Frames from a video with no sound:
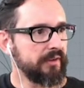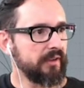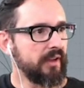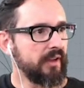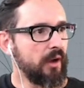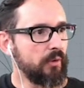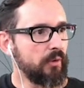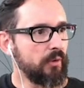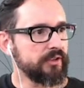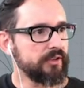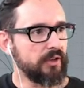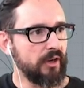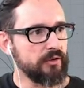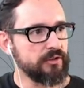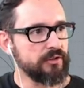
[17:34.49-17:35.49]
And now what you
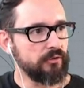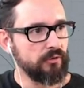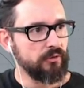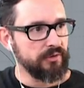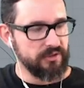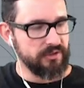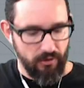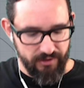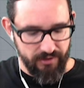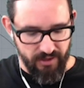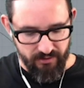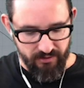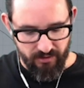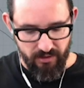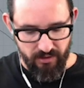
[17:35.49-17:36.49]
can also do is
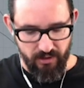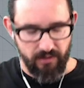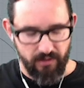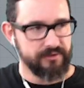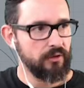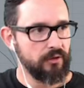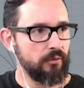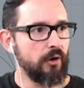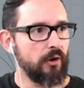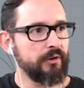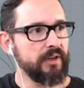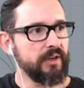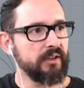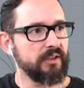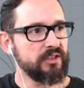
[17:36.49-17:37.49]
orient the curve. So
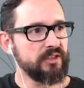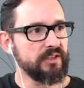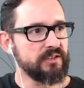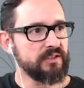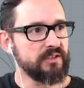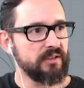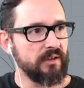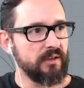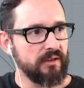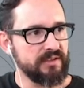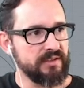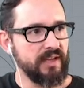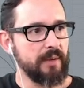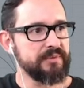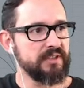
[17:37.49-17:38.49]
orient, it just
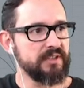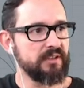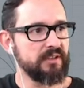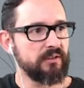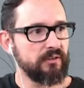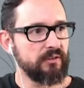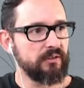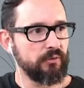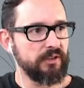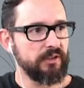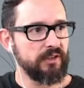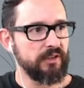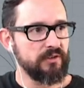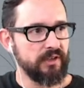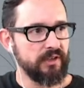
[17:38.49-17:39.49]
snaps it to
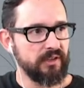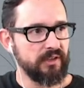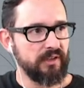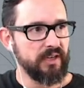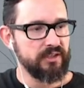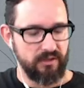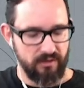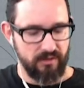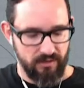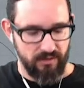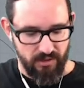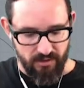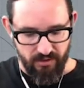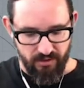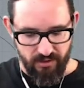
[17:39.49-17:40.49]
this orientation,
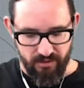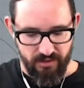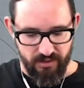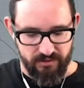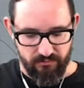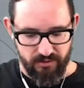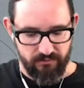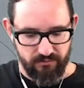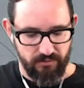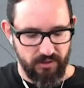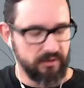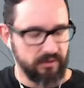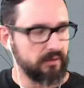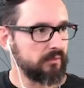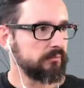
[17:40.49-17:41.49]
and that's what we
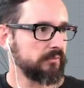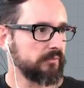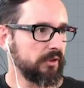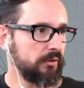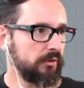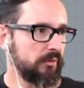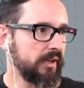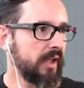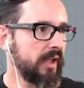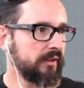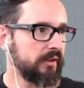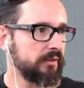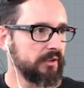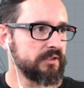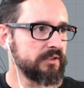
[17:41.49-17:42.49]
are,
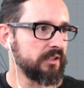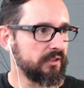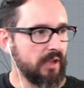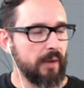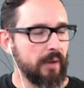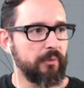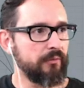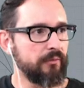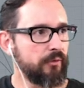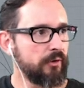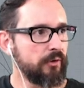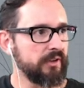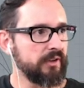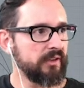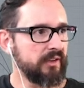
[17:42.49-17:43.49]
it's a type of
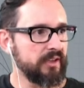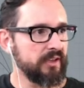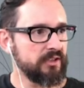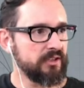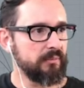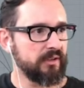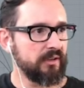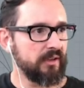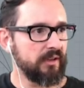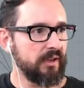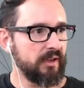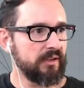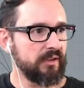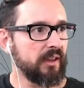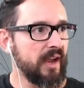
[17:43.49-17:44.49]
orientation, but
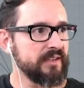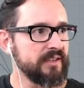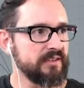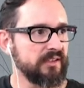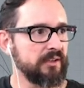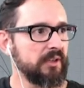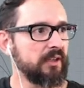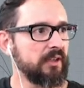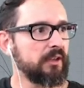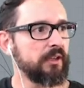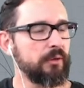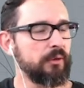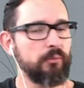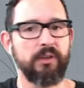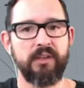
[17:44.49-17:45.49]
it aligns it
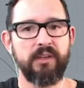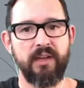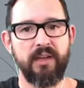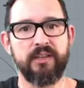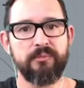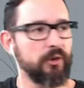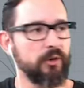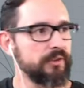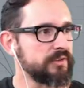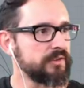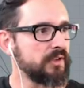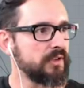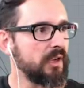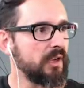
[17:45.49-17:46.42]
immediately with the edge points.